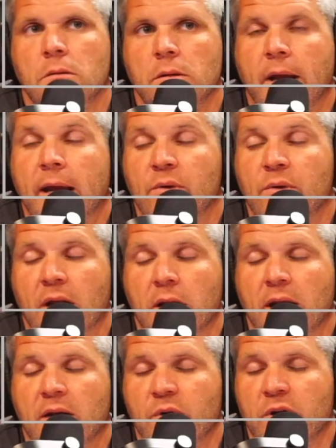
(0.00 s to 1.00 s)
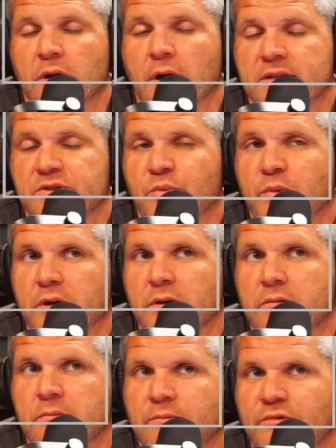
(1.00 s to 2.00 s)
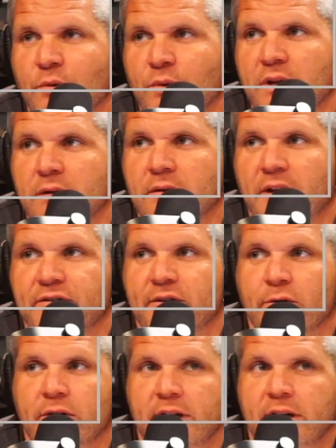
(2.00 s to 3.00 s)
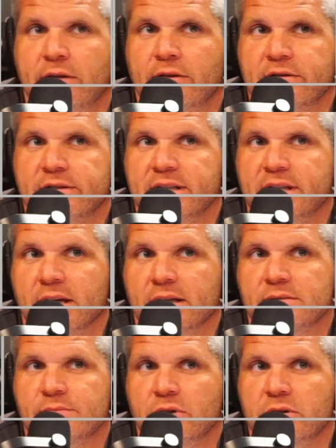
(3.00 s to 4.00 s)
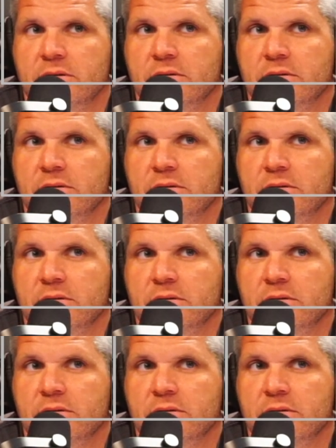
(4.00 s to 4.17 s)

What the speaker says: And we had a lot of extra beer, so we didn't necessarily need 13 kegs, but